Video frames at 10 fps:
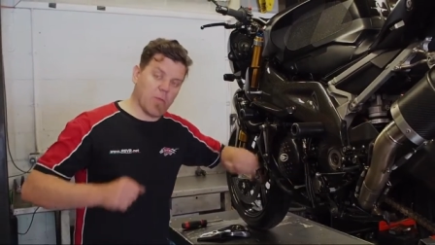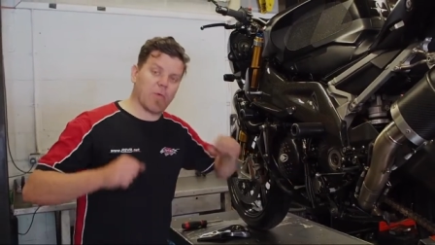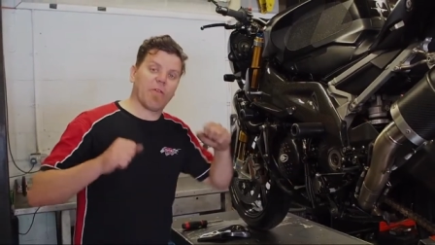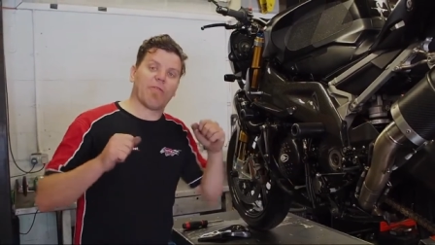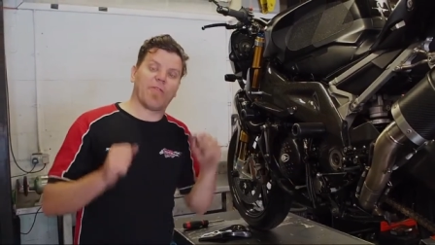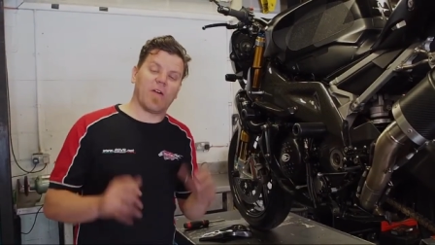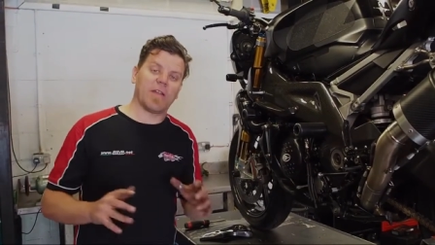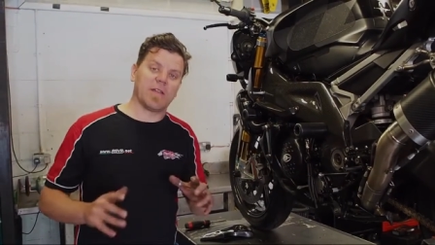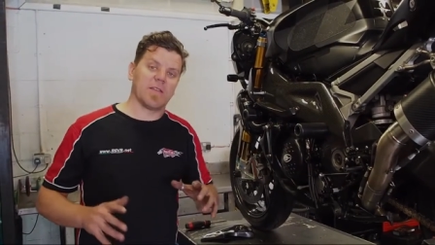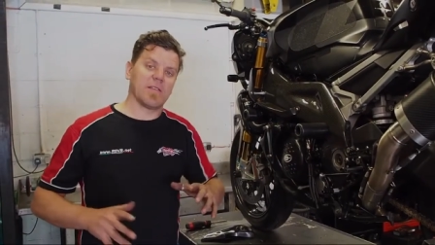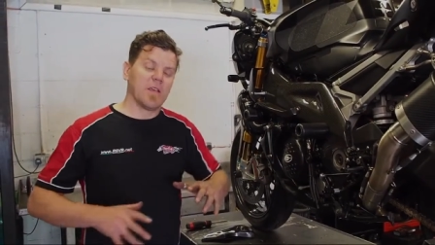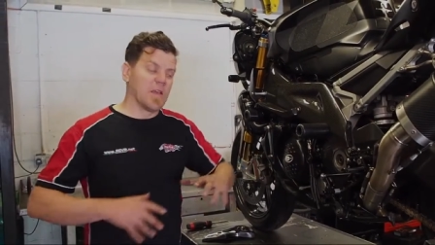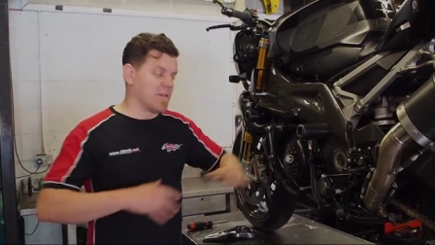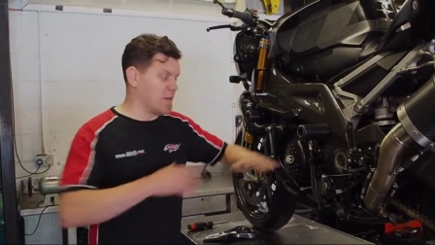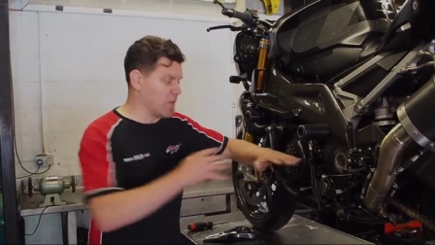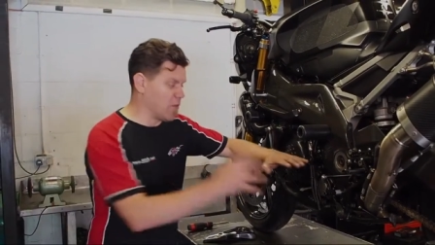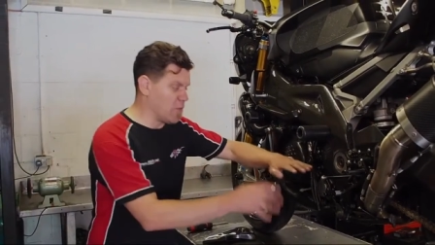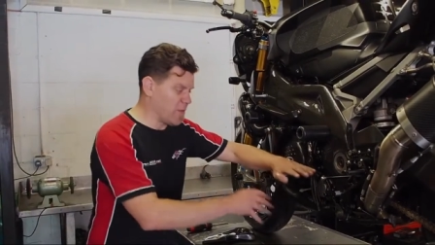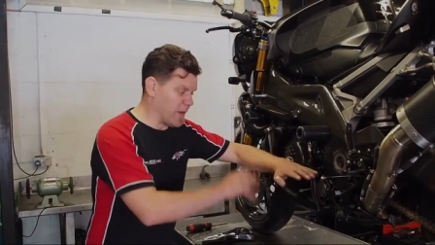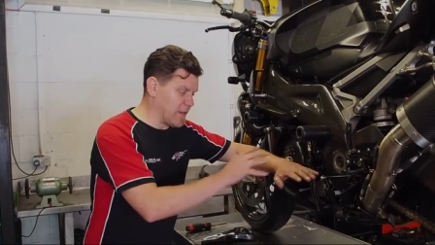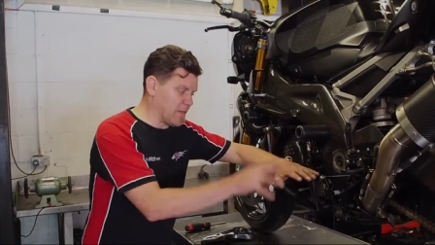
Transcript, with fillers: but what you find is that an awful